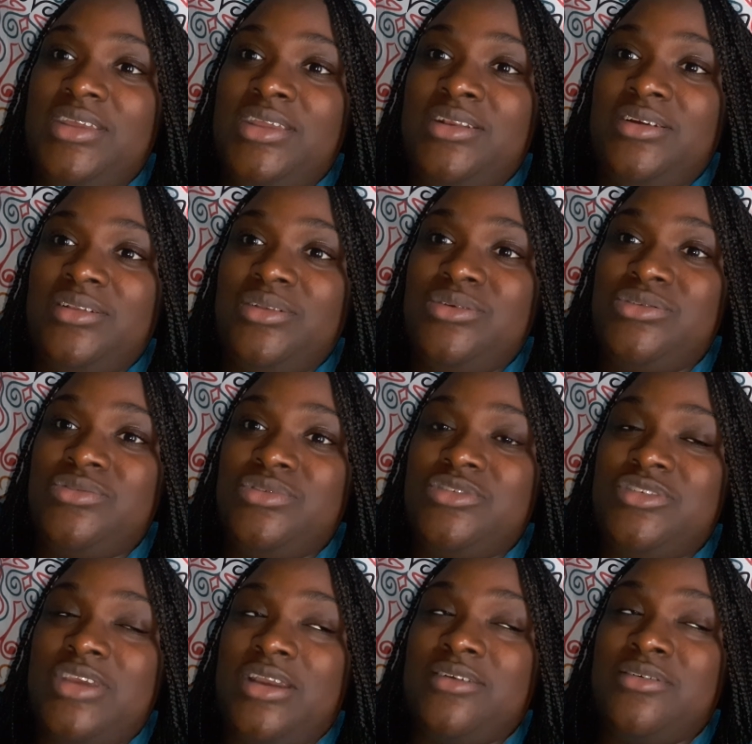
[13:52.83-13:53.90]
And a closed
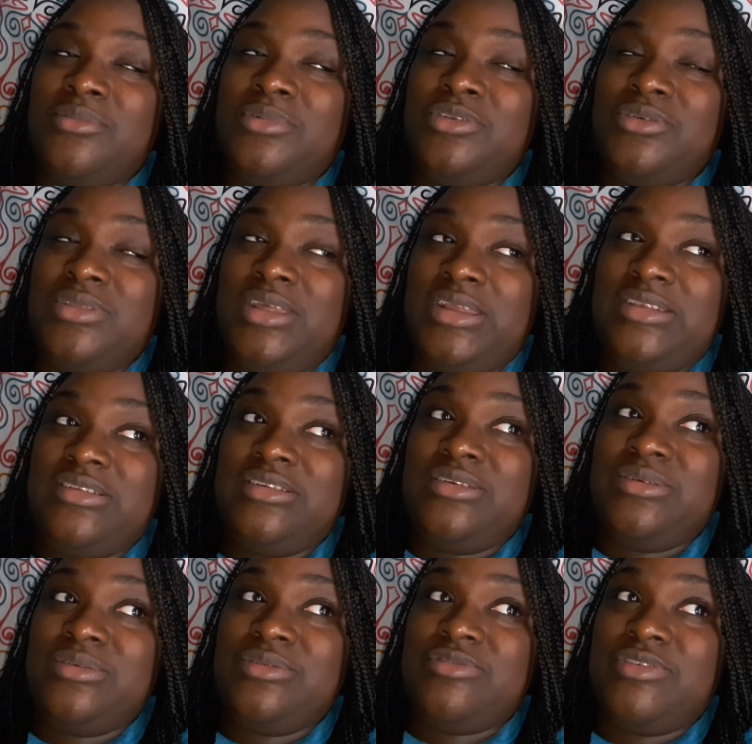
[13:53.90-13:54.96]
root chakra will do that to
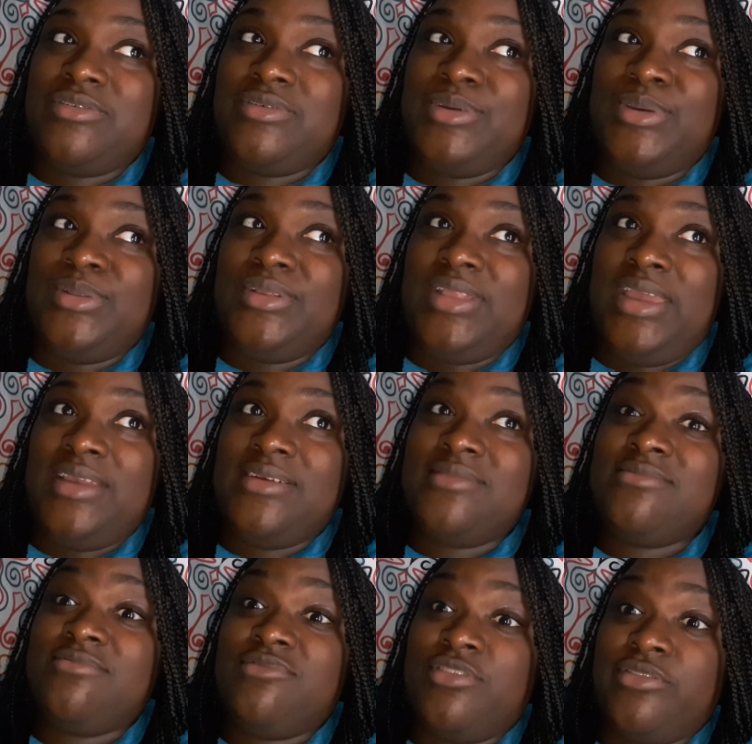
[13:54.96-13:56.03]
you. For real. Like,
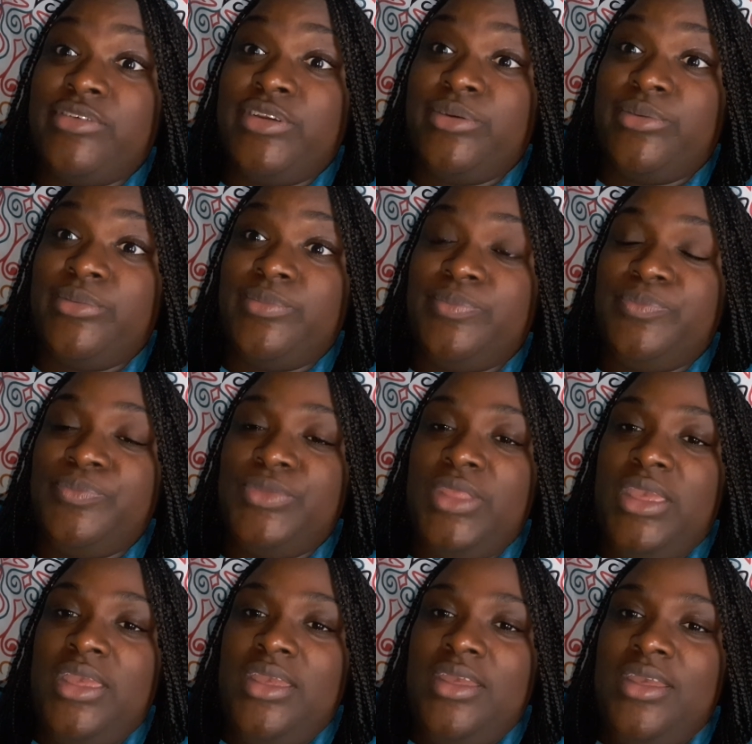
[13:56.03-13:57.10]
for real.
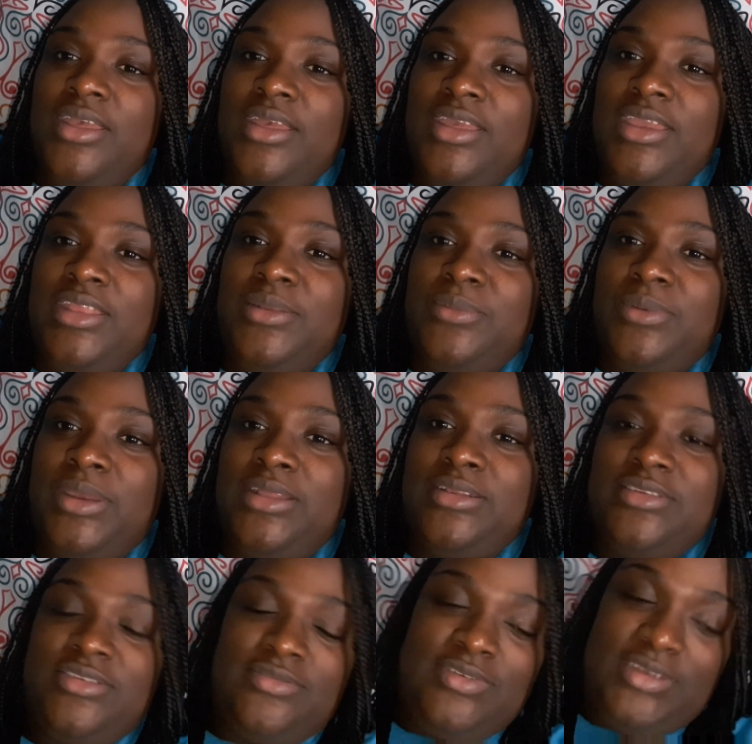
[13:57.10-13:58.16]
Anyway,
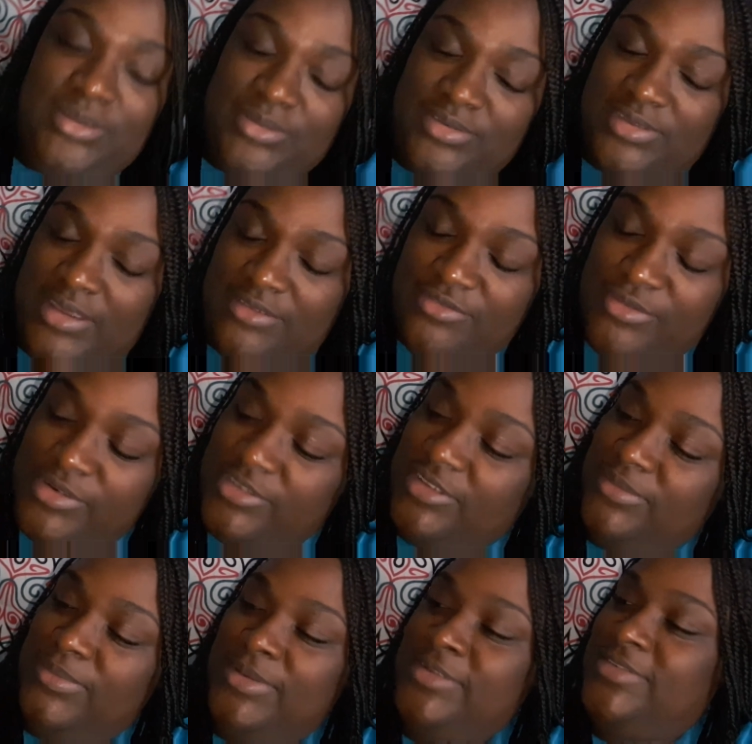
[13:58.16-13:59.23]
this video is like
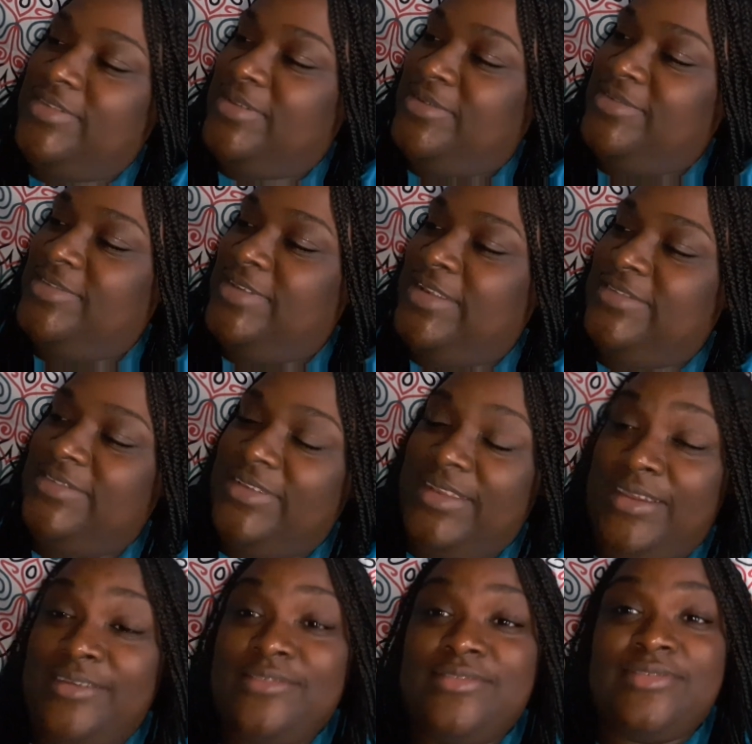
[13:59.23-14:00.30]
14 minutes long, so that's
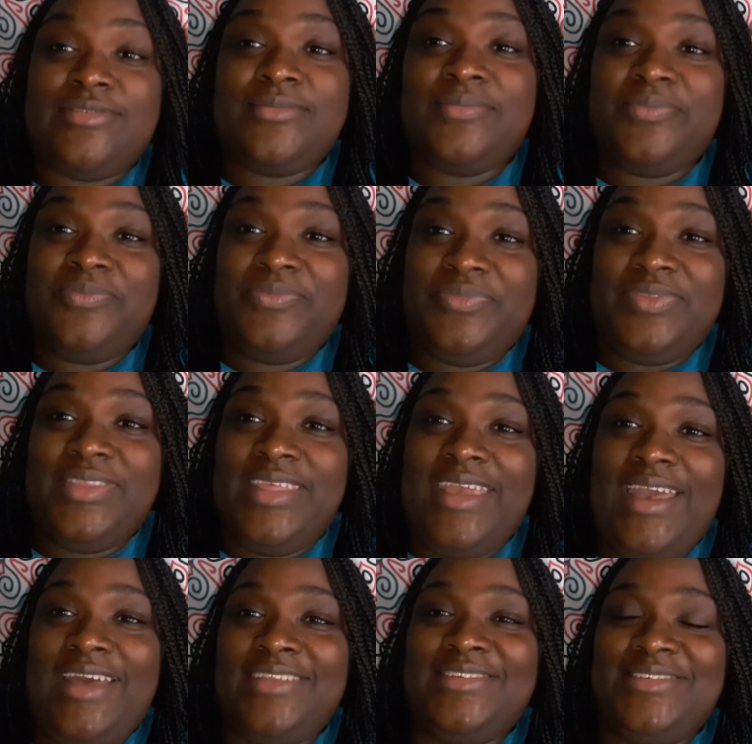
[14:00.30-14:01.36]
enough.
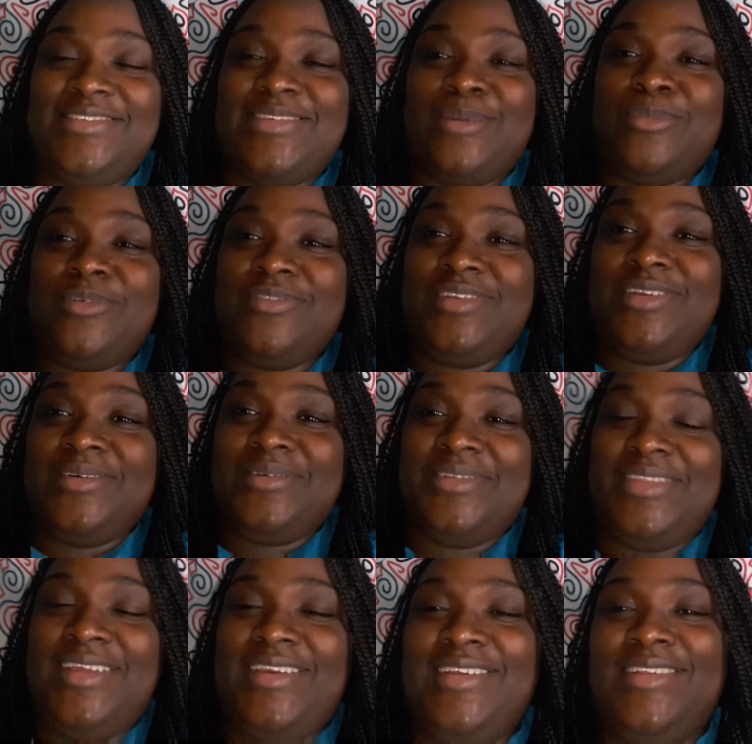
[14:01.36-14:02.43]
I'll do a separate video
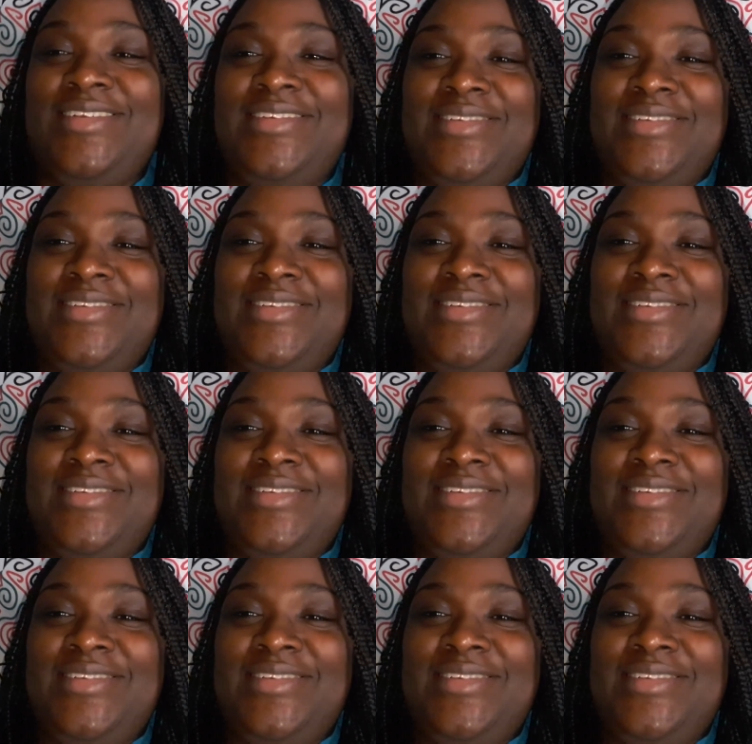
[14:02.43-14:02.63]
on that.